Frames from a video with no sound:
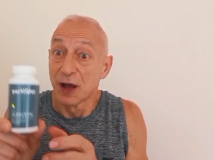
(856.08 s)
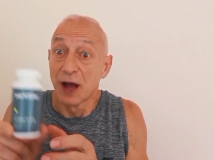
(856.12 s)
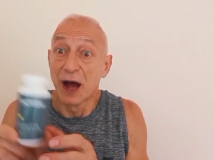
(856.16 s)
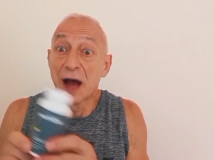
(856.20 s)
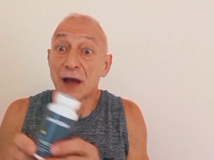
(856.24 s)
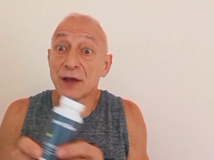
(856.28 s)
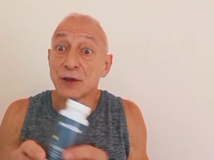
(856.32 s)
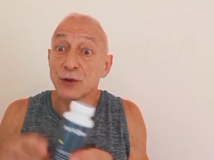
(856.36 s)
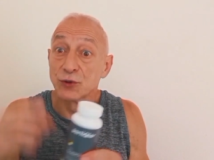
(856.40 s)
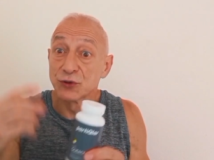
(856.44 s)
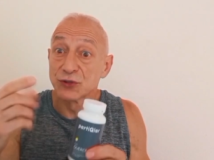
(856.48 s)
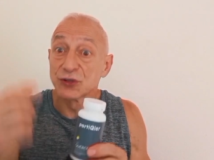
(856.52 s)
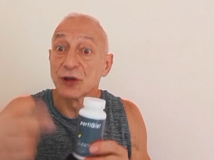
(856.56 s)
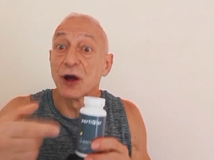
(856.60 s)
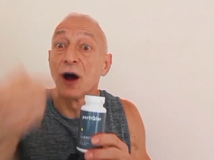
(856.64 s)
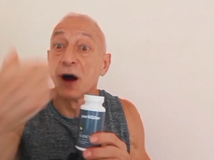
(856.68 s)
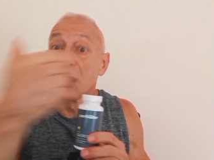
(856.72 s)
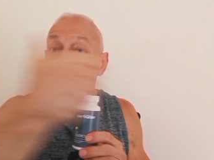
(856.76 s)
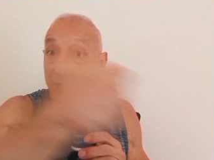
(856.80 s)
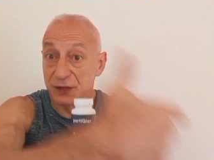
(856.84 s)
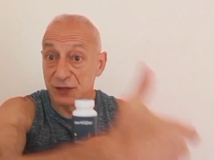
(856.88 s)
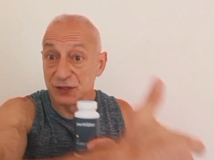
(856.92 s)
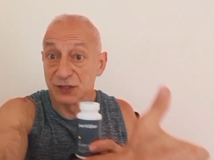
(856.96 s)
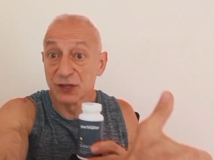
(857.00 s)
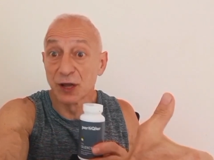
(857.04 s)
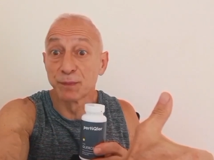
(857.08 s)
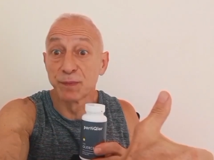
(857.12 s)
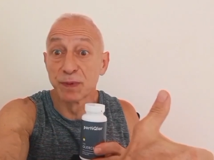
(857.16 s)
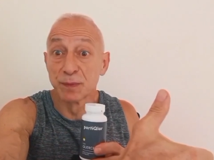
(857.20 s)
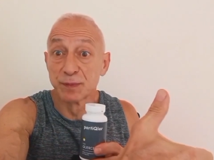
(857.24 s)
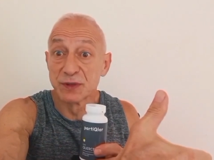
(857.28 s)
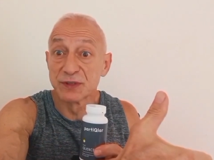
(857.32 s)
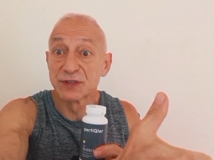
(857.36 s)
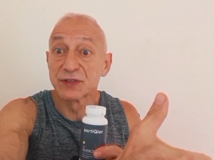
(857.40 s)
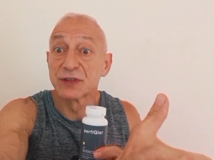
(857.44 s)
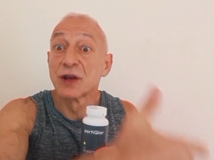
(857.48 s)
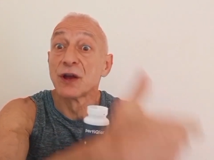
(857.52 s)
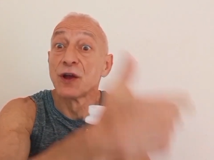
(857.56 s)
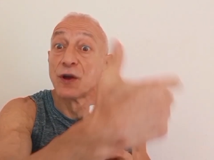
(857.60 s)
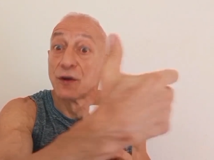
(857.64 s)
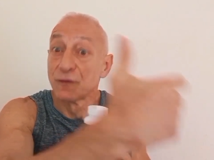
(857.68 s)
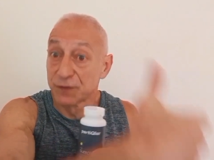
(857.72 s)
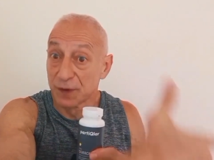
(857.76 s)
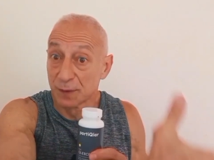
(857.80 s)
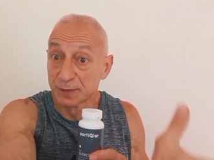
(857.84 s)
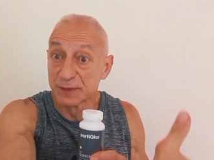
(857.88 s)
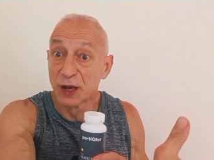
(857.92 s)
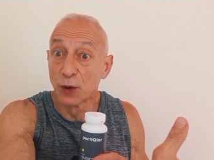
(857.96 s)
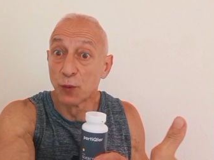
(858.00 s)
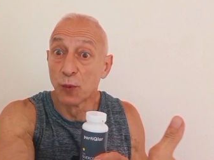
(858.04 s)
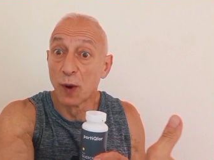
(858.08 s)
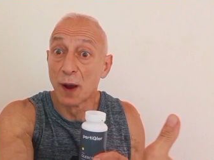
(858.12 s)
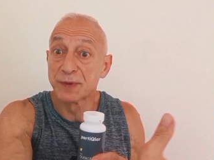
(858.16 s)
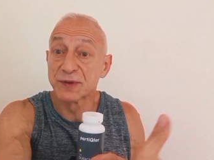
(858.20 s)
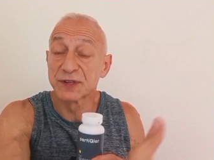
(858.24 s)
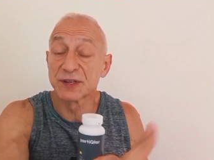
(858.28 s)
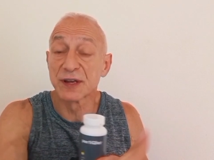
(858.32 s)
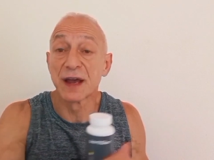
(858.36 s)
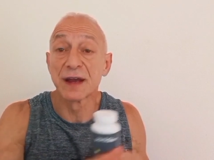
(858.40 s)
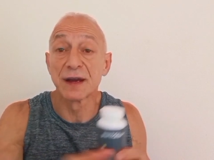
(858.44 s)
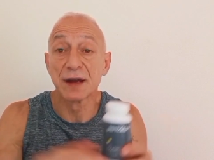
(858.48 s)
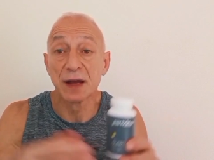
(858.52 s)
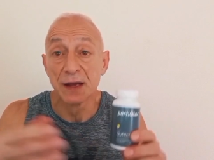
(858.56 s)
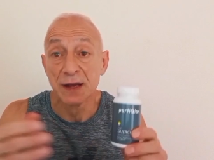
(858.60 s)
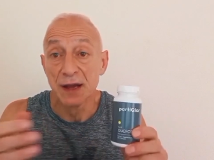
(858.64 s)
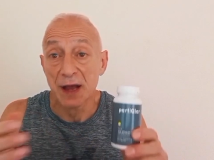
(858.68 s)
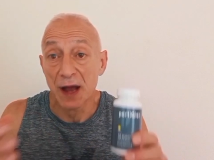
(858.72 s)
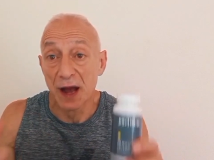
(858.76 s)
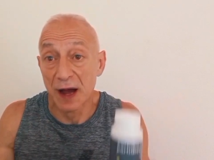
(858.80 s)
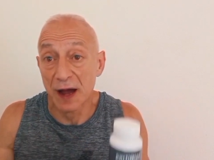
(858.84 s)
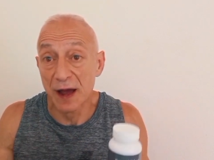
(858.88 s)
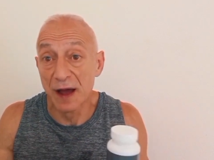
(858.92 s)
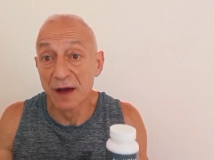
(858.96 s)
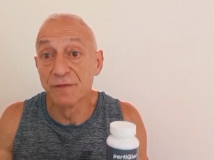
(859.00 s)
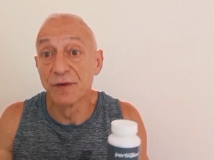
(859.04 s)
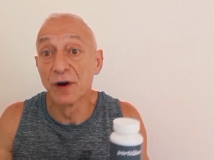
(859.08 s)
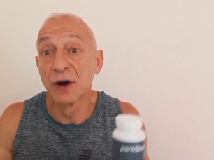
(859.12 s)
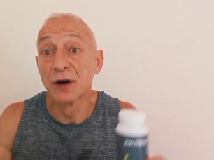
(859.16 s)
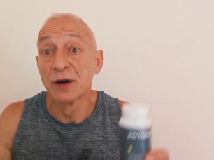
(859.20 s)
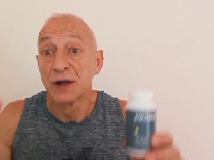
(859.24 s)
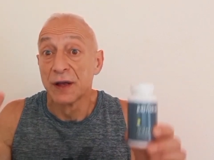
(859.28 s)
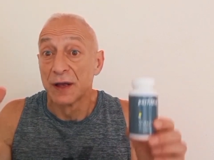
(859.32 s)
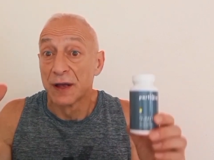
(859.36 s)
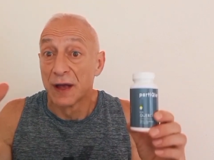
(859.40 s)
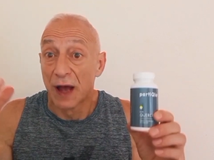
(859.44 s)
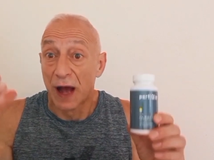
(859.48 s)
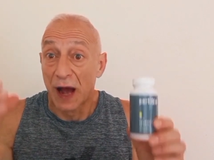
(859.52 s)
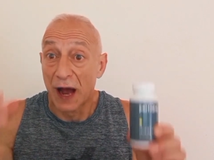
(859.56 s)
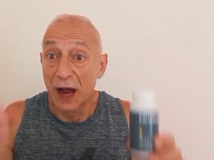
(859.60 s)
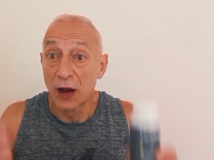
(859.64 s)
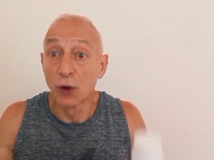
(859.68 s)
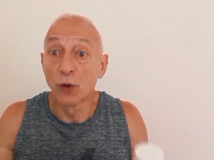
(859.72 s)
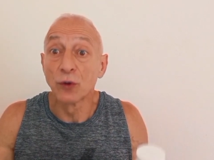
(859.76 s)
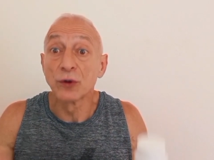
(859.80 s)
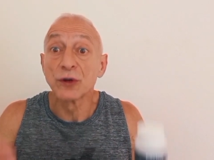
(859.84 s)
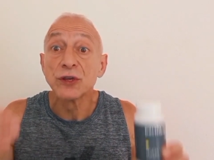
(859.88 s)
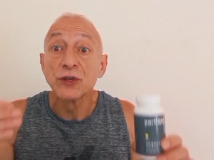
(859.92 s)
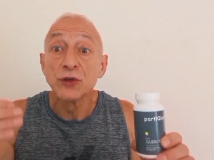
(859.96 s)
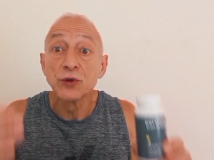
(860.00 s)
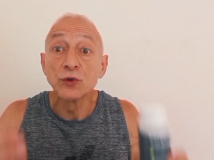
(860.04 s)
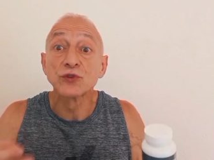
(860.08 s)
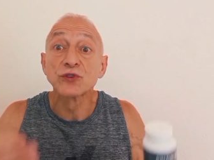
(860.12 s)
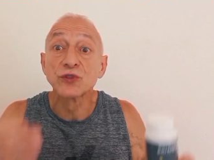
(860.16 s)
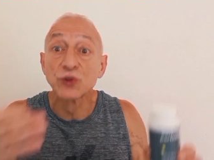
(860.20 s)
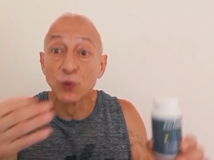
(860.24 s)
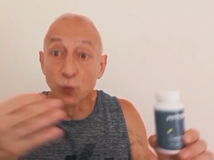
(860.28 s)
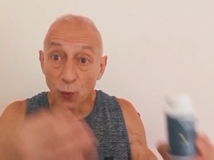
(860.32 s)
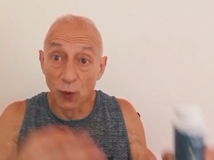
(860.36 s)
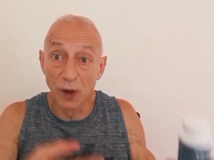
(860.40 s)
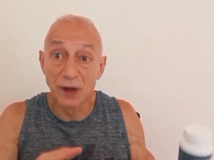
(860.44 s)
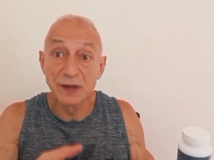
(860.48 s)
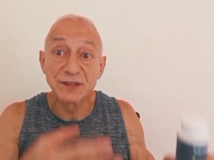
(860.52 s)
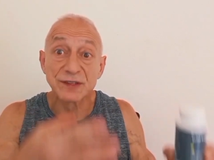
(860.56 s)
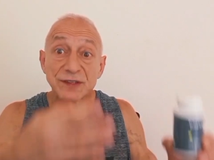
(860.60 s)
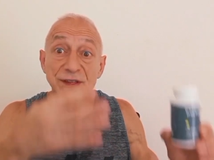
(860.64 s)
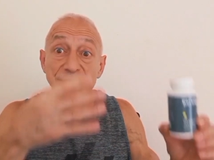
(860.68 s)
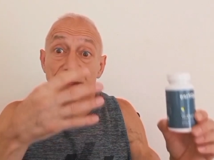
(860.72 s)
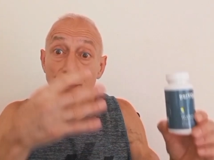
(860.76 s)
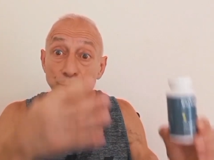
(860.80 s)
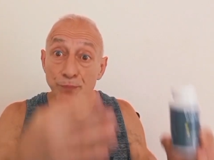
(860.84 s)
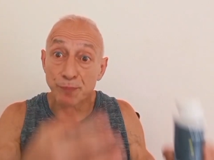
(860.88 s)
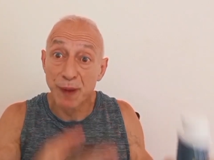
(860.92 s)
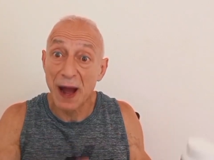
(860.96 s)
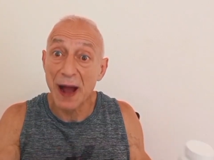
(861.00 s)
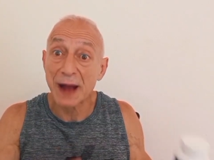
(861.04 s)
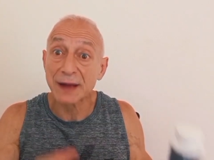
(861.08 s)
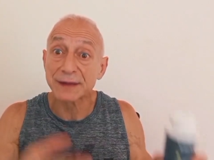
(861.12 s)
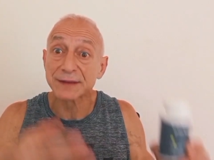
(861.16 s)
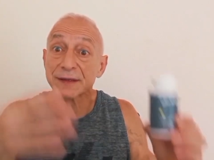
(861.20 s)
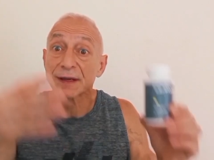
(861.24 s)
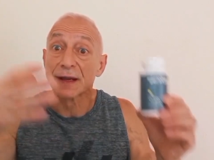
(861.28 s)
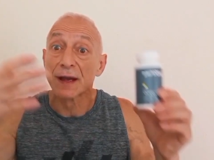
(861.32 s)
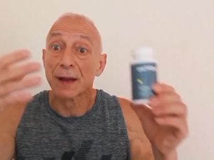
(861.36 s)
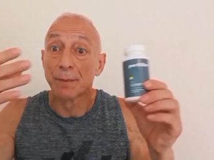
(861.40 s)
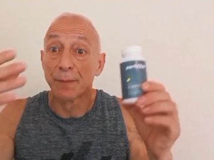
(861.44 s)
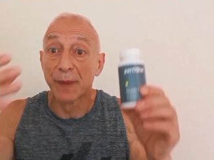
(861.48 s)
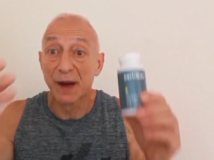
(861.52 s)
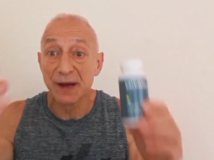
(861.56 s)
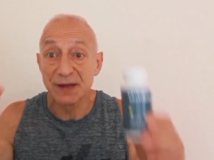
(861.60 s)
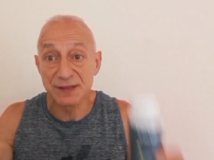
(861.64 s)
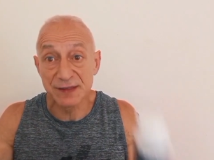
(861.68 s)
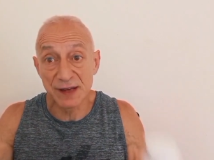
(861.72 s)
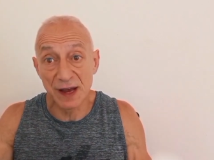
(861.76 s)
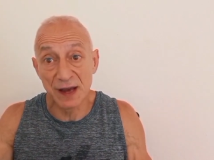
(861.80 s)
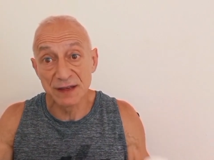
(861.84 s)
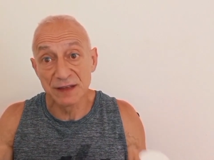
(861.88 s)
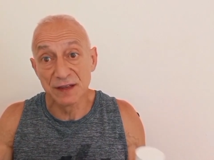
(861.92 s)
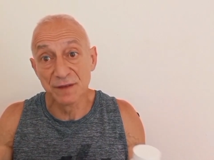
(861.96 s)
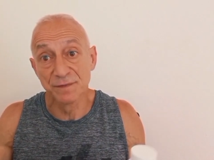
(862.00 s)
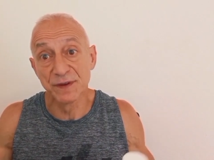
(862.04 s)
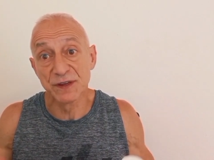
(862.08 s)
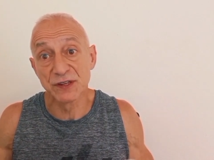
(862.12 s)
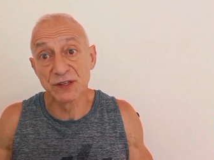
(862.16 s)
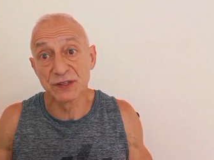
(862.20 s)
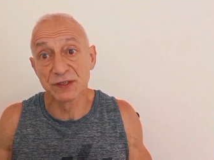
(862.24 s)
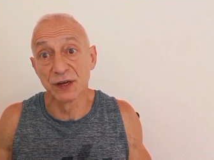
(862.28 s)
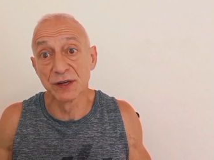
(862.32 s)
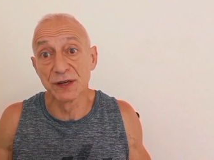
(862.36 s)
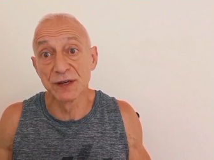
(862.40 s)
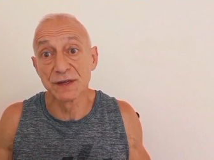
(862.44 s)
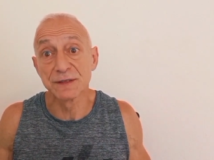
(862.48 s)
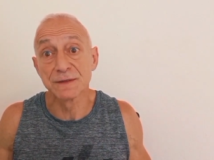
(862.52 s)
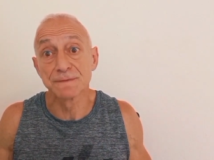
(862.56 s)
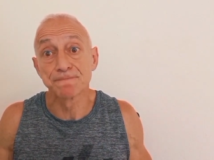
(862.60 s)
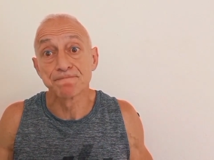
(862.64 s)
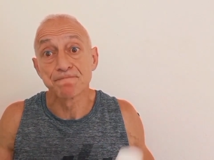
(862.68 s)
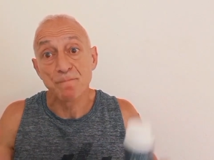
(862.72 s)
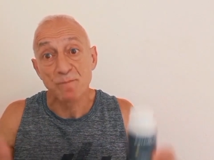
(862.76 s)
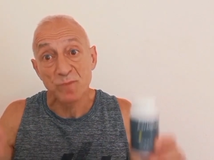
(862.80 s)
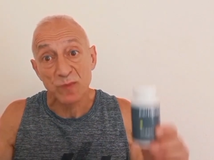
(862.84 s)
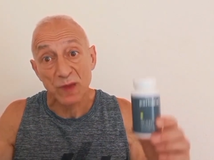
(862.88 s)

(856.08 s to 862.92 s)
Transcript: I use other supplements from their website However, I only use the ones that are backed by scientific studies.